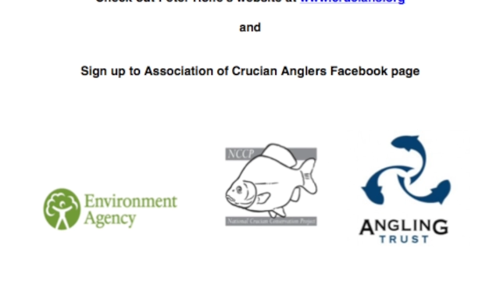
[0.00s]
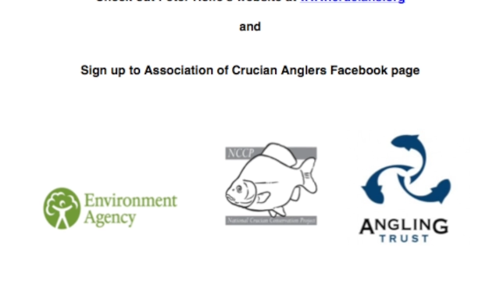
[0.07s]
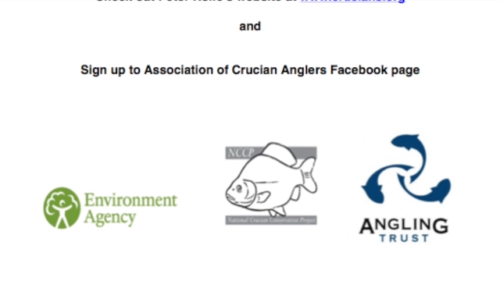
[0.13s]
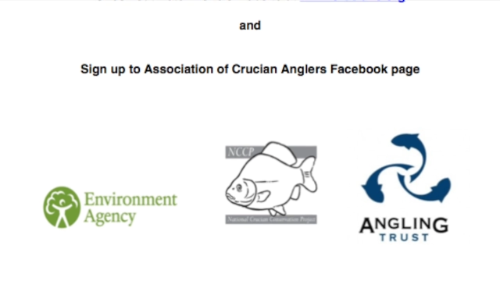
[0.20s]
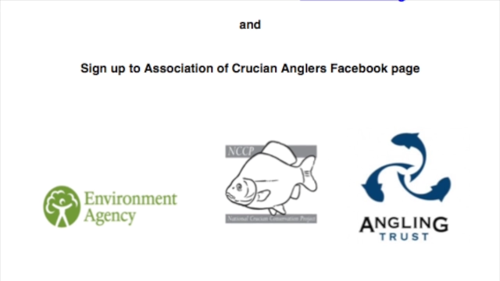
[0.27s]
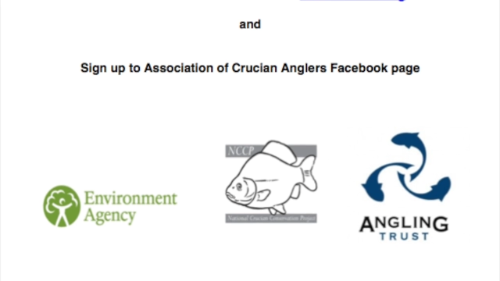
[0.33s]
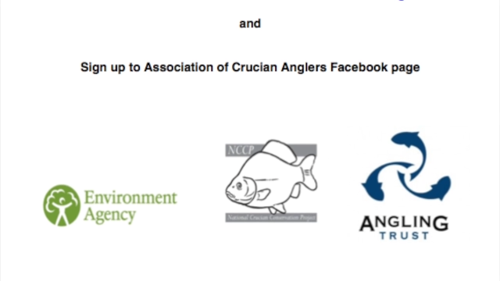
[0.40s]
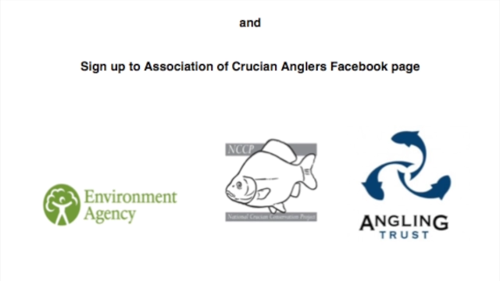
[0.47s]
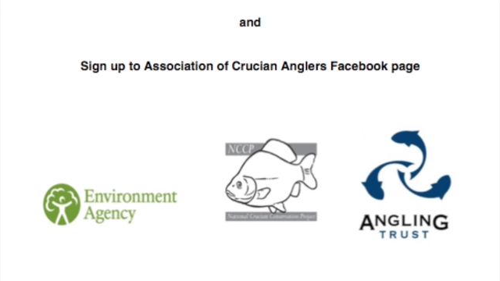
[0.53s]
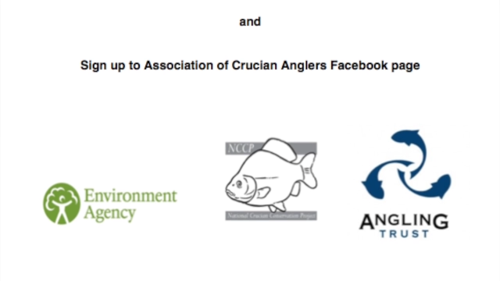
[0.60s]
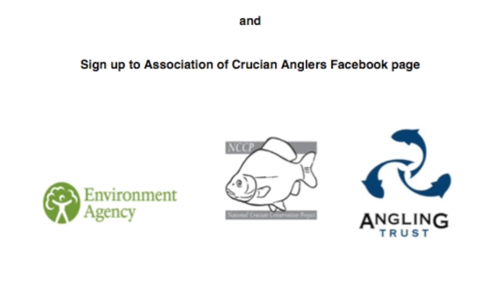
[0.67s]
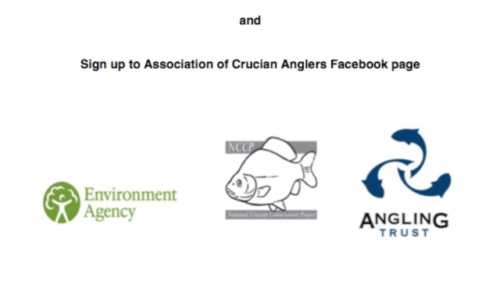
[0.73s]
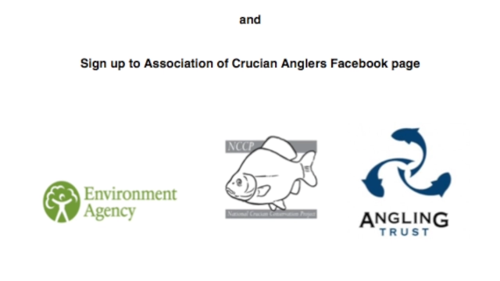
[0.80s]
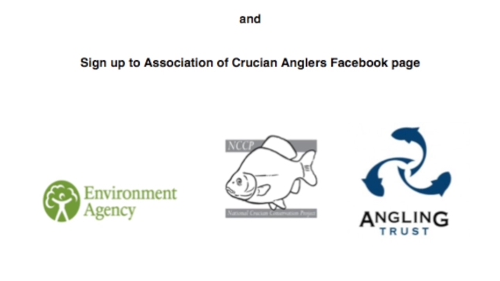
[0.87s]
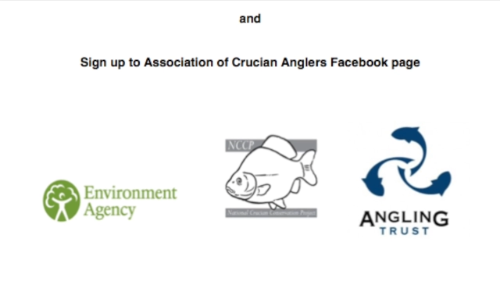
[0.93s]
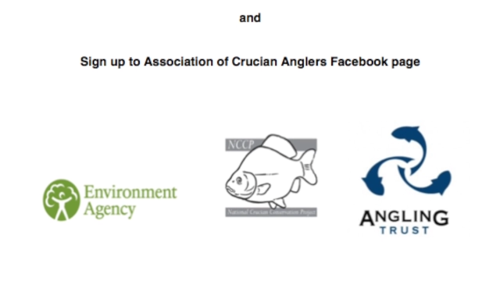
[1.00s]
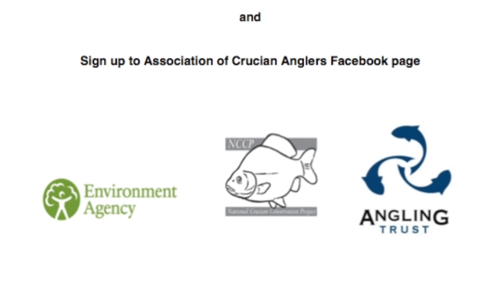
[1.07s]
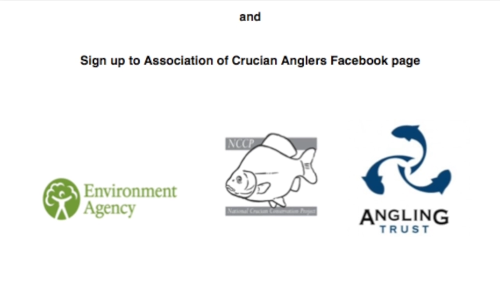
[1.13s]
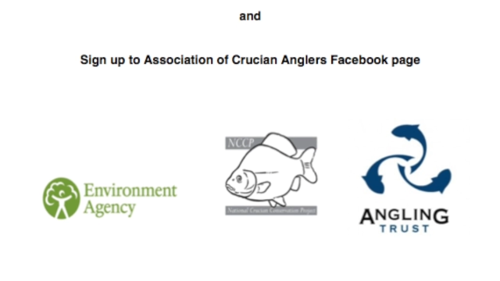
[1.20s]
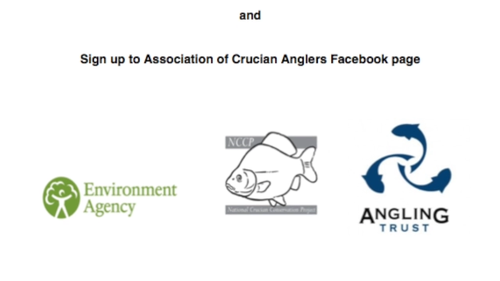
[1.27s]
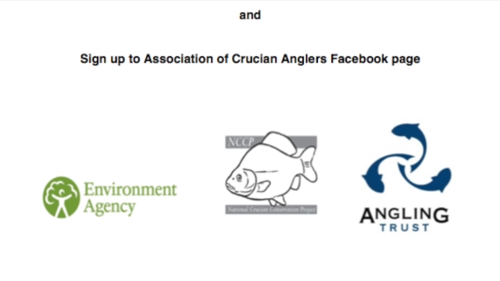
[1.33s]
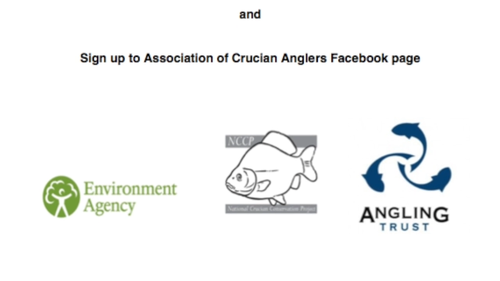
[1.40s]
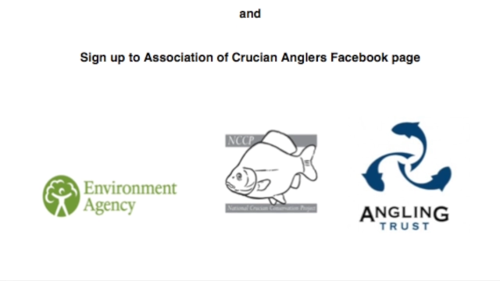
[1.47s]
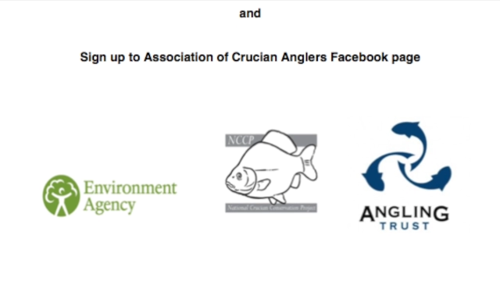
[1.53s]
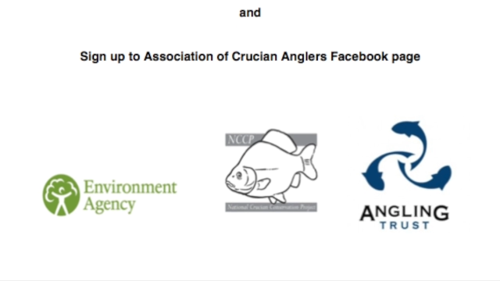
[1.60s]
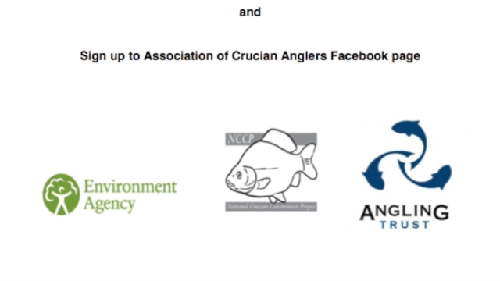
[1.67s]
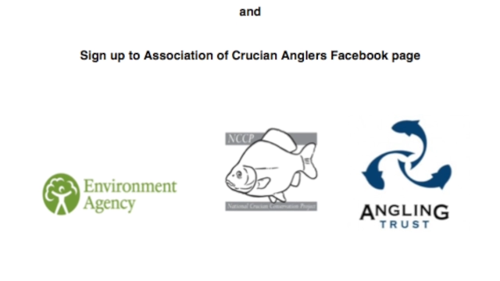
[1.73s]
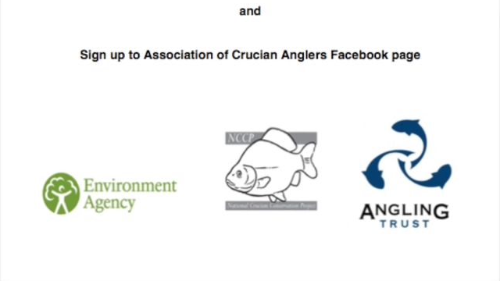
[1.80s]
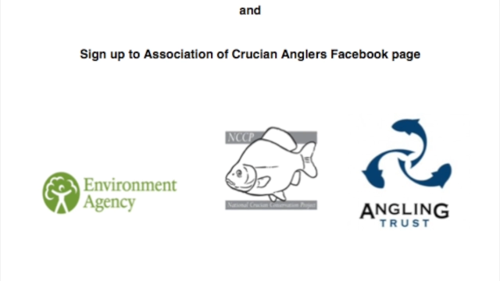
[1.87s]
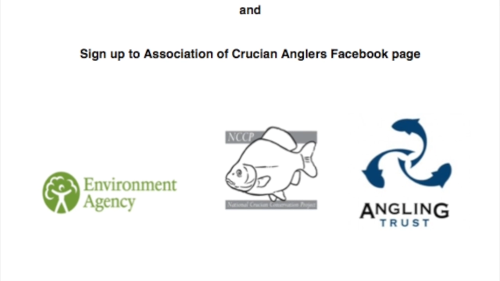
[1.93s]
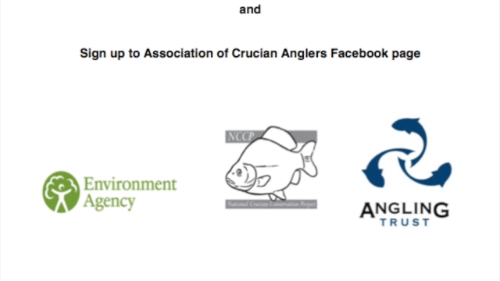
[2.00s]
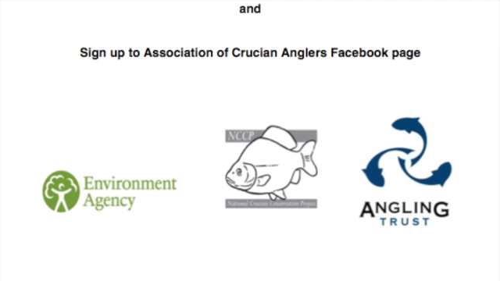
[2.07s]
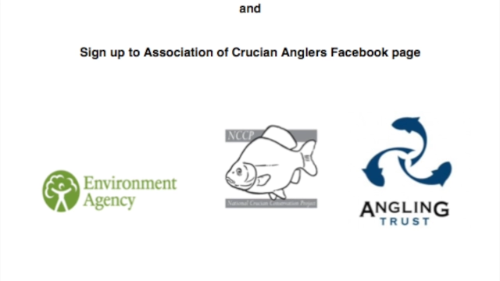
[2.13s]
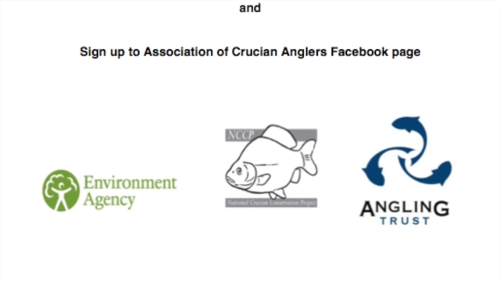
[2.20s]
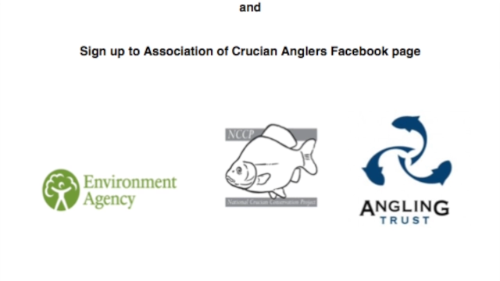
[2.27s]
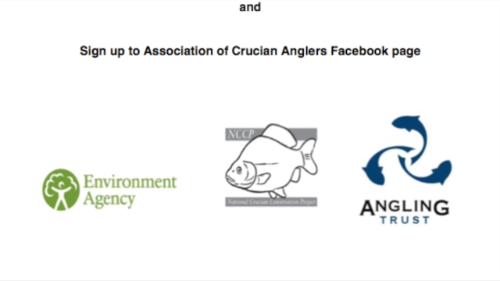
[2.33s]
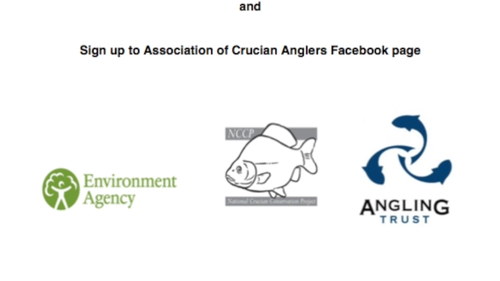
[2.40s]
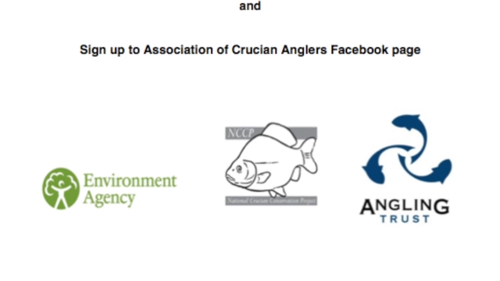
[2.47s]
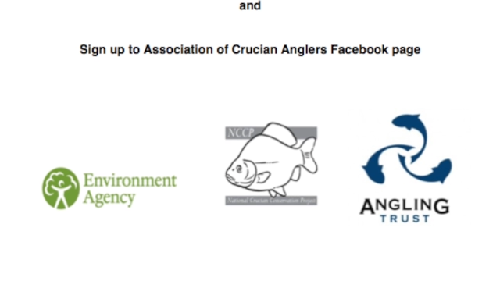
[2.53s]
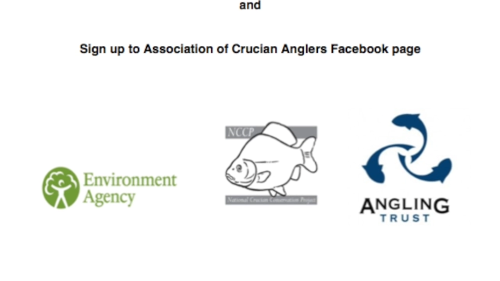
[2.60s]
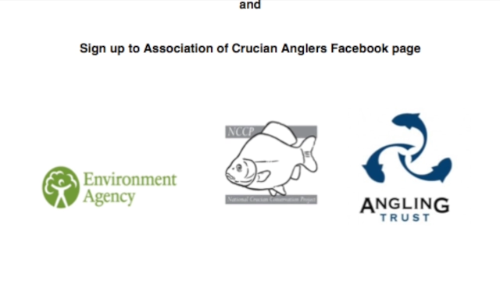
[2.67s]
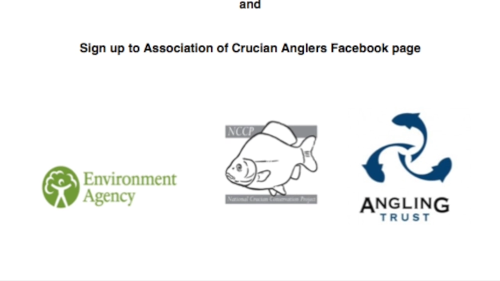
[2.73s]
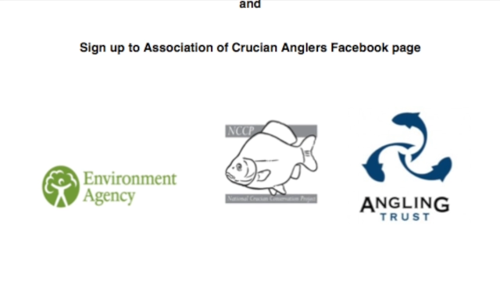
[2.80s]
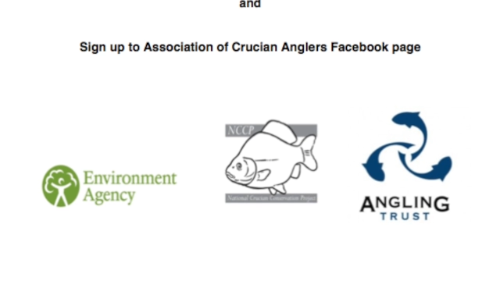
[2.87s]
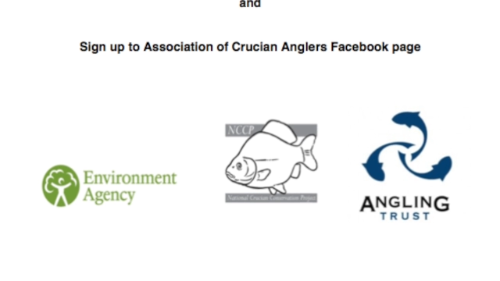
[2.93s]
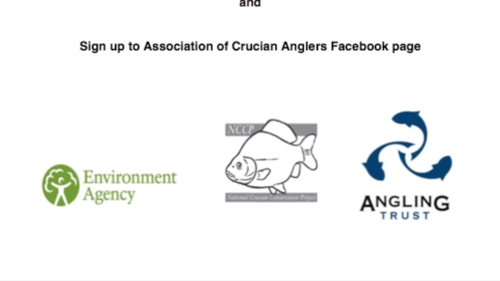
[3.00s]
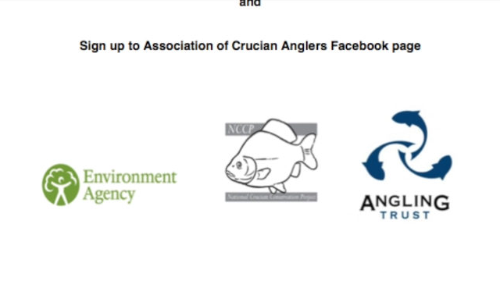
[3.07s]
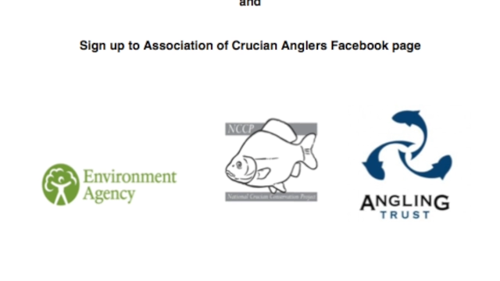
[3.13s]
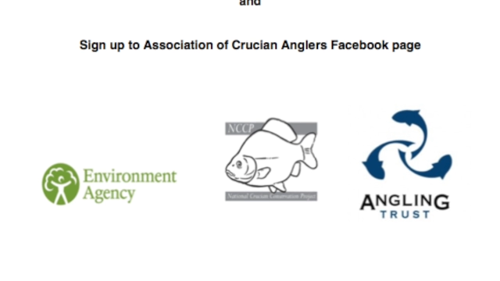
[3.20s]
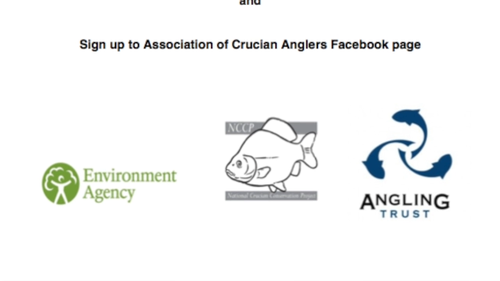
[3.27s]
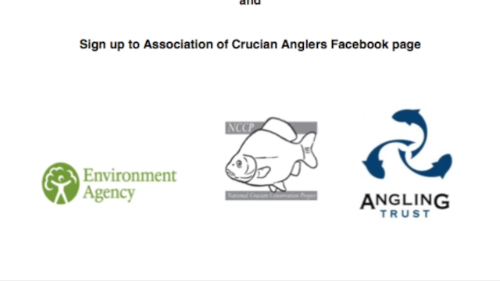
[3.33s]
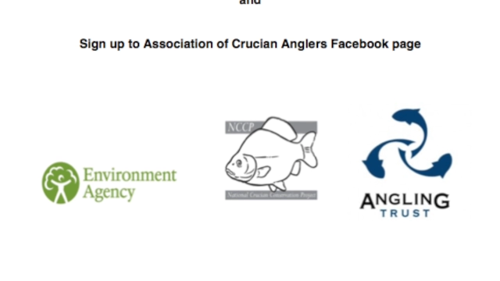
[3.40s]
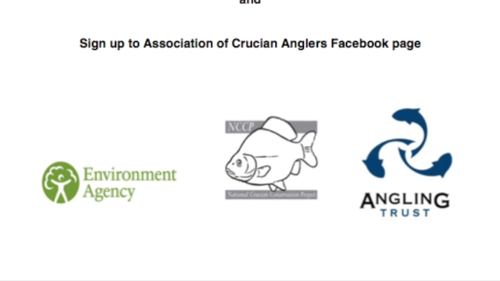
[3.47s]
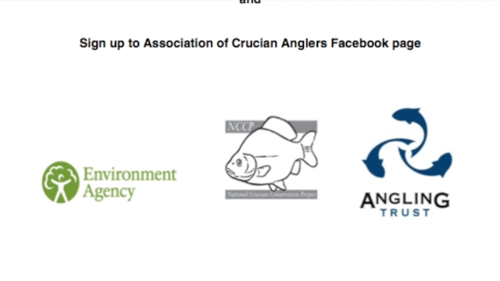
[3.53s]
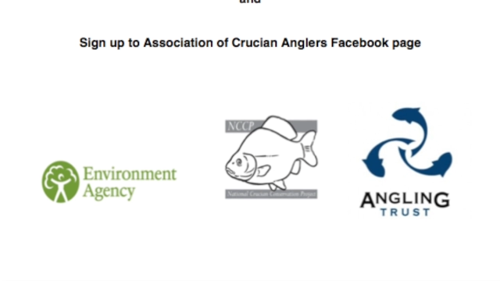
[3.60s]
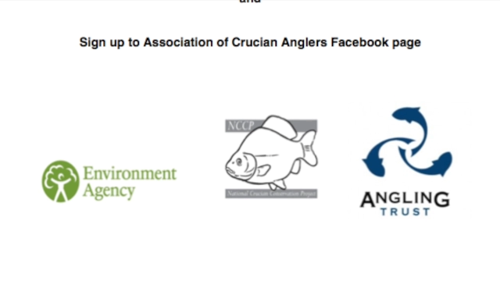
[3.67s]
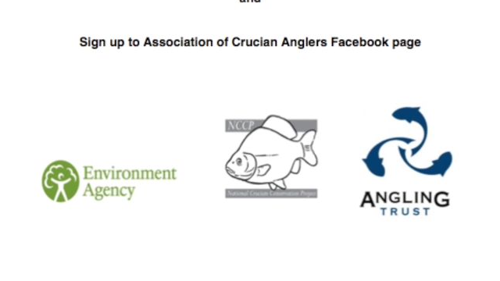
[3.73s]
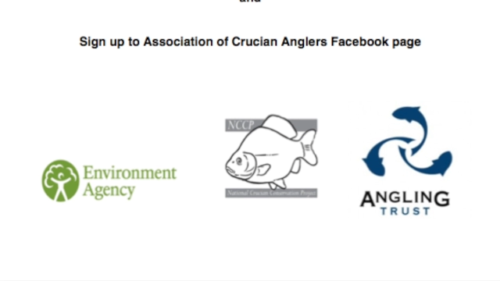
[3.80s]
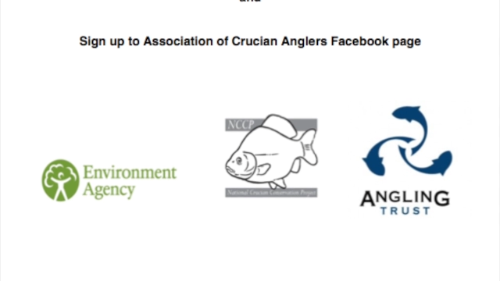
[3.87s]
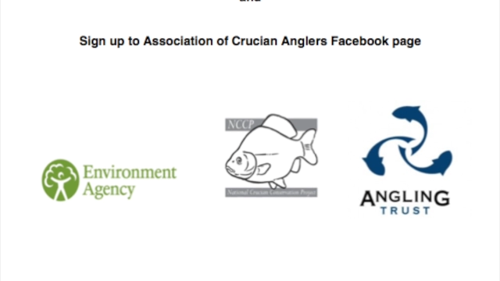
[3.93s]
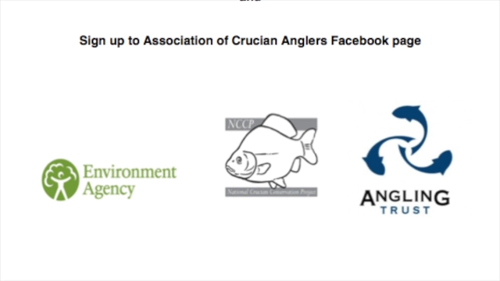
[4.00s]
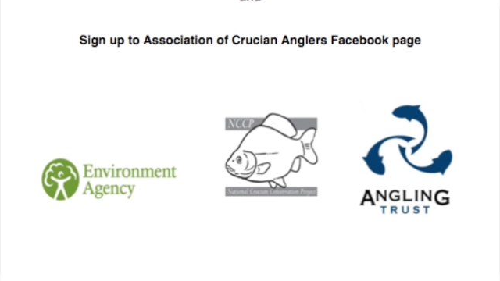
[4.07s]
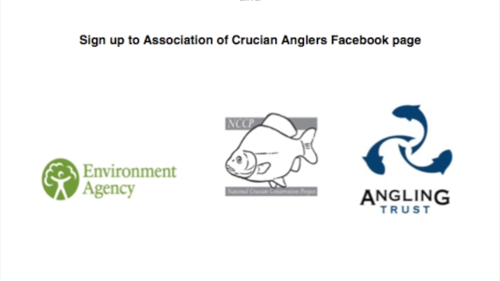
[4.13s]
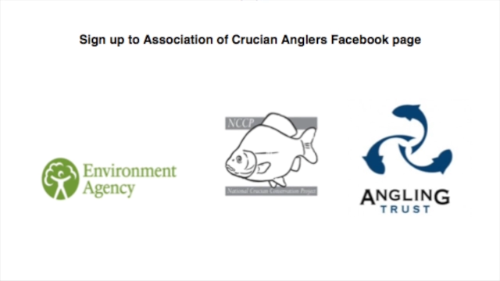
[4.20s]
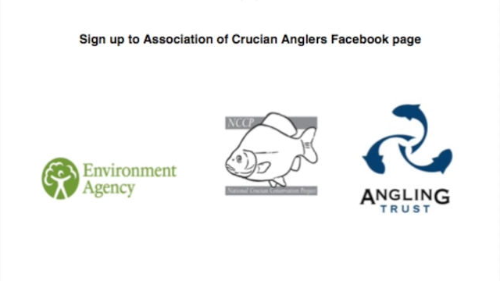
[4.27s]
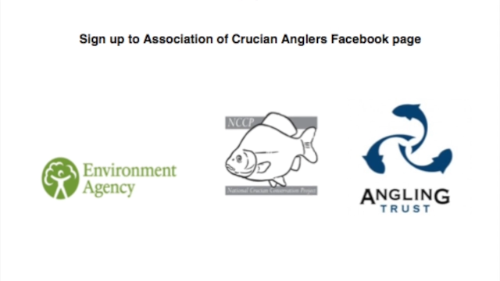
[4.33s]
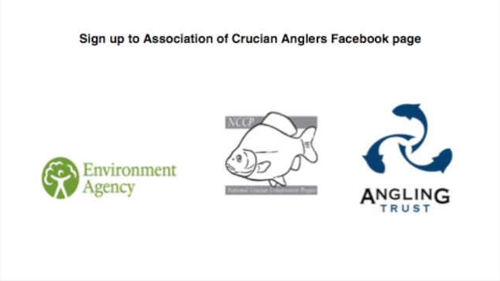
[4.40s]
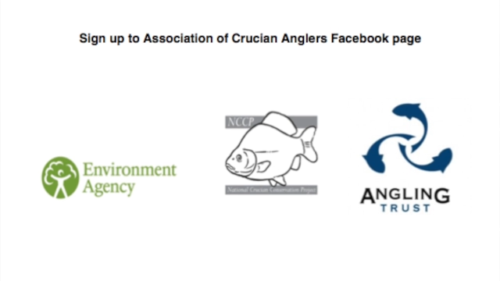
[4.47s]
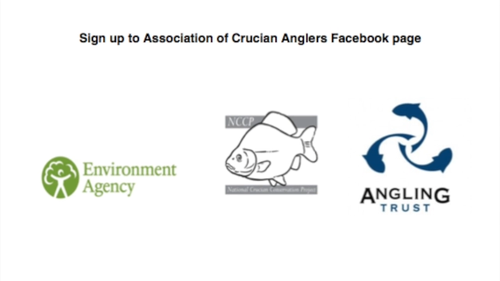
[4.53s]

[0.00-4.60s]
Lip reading: (no speaker visible)